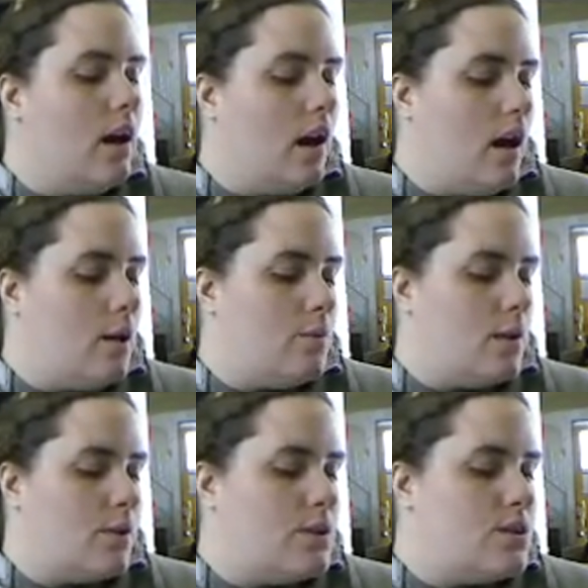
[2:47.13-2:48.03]

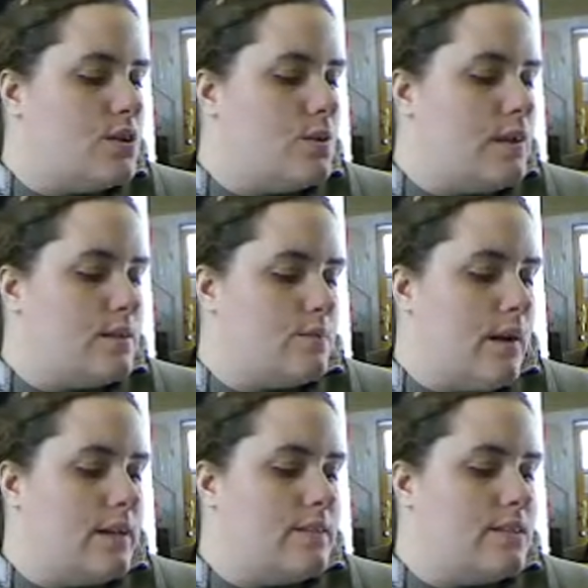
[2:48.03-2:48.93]
Number 2 is
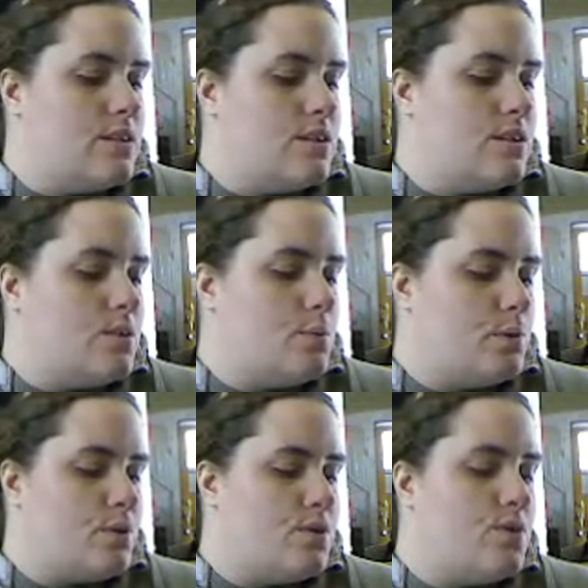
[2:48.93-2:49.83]
my decision to
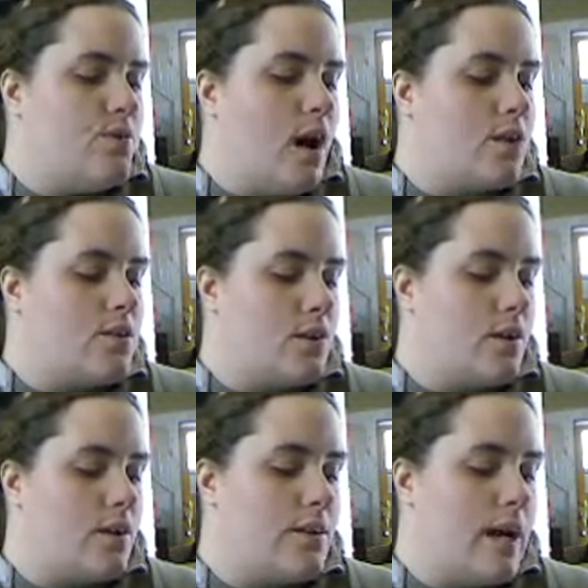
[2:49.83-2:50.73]
pursue
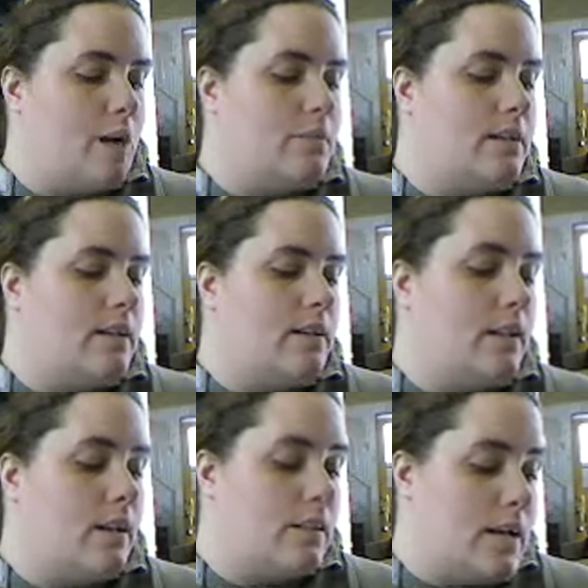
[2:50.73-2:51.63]
fostering or
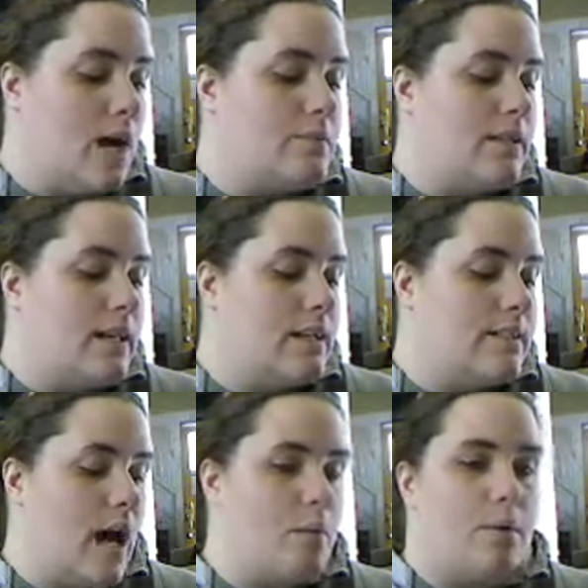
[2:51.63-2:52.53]
adopting has
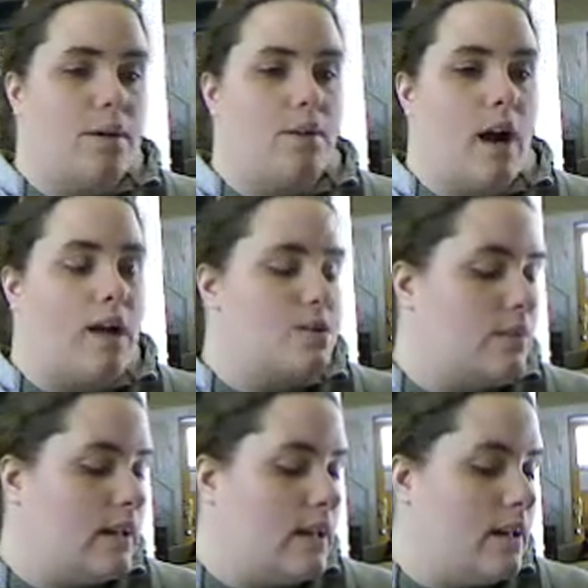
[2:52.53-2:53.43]
happened
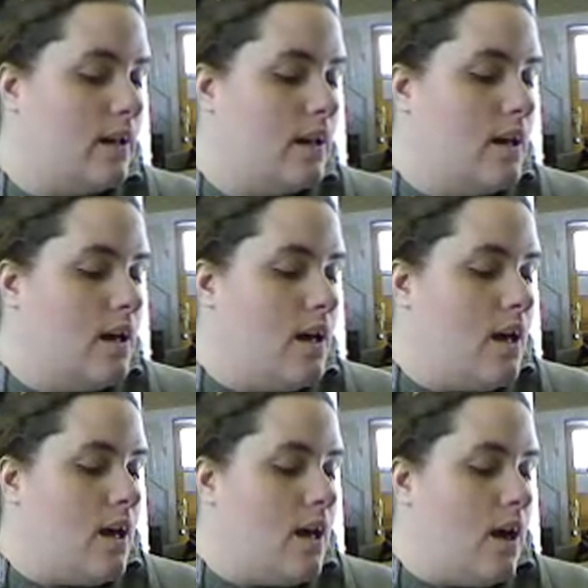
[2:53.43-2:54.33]
gradually
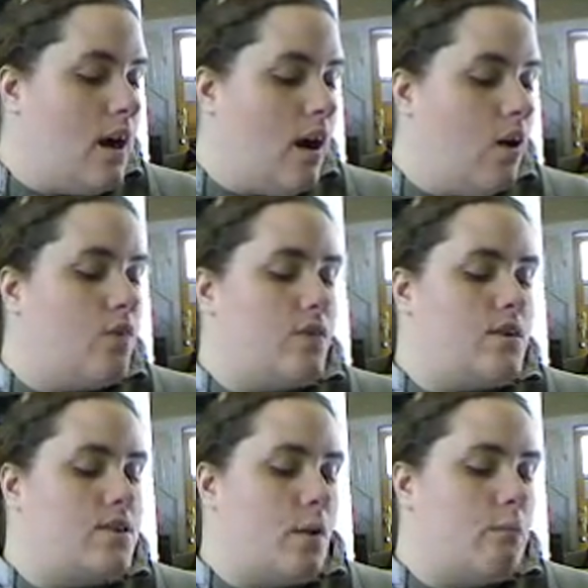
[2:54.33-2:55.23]
over
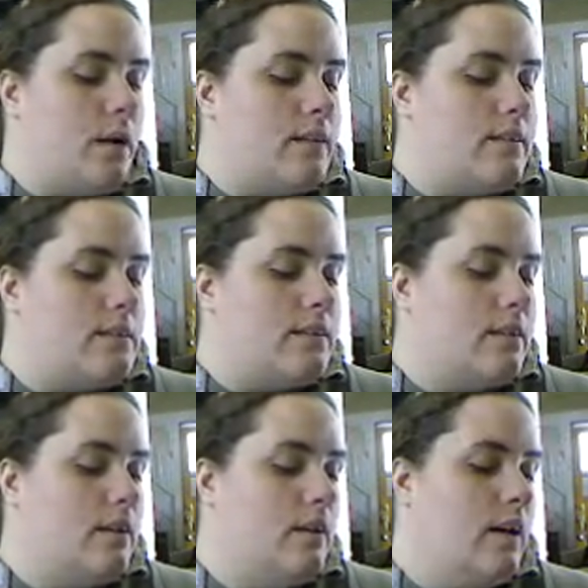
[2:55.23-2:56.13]
some months.
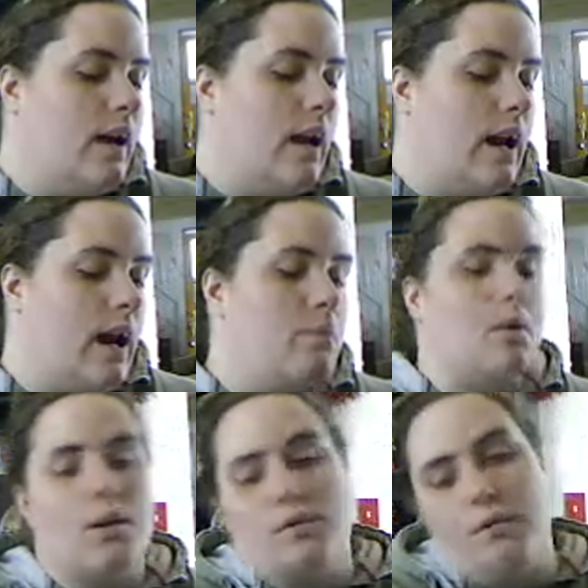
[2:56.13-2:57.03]
And I'm
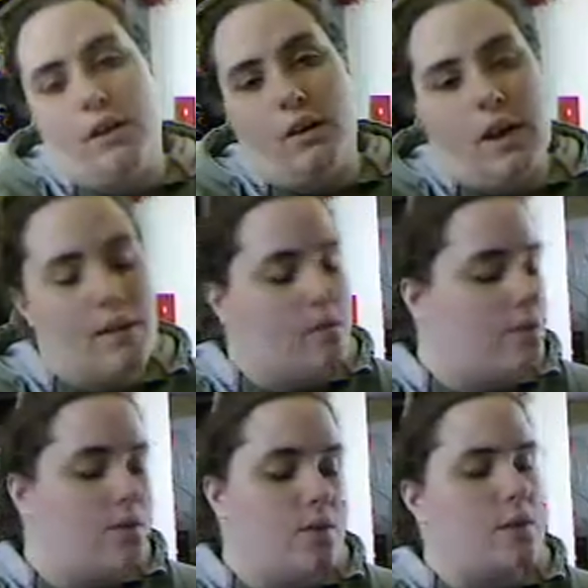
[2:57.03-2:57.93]
going to, I
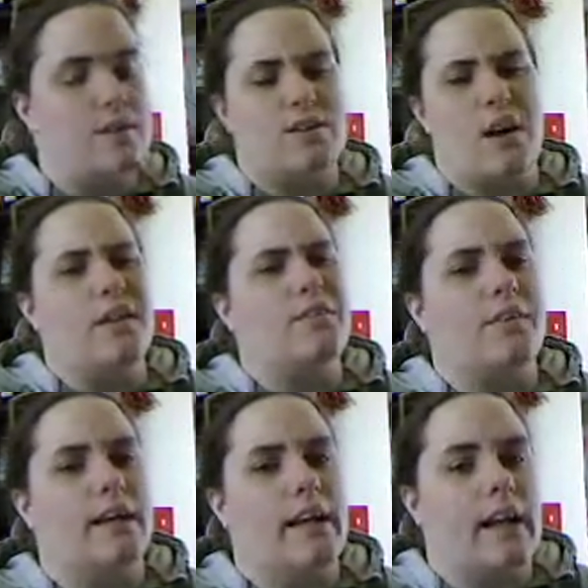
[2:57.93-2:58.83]
only started
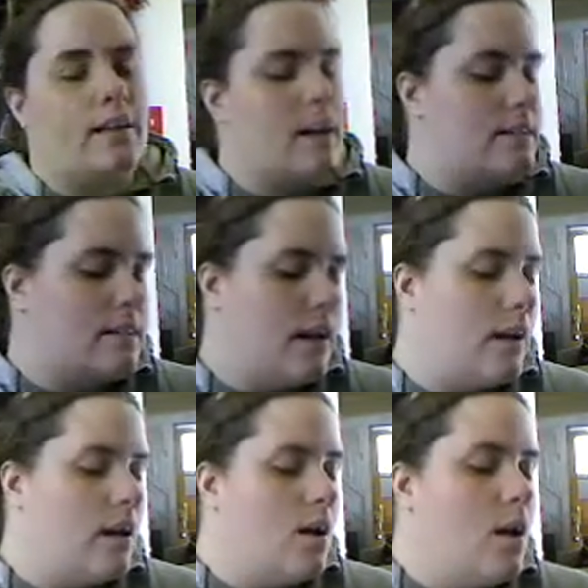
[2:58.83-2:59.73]
filling it out last
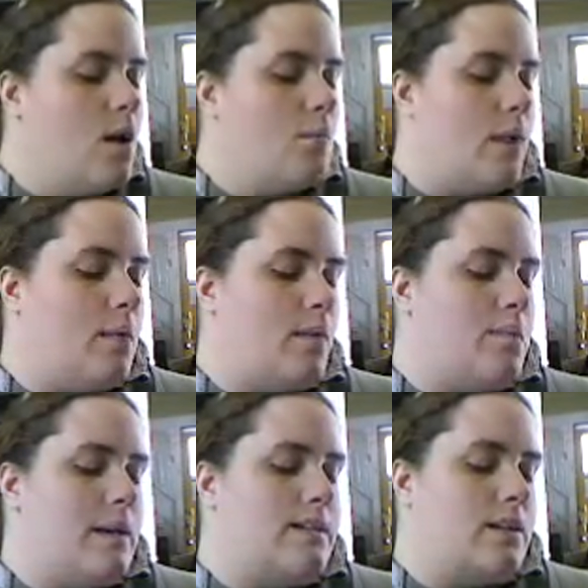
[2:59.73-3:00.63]
night, but I'm going to
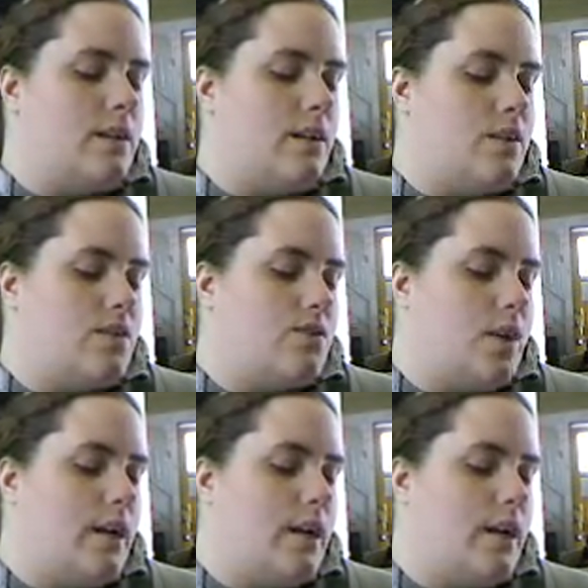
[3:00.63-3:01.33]
basically just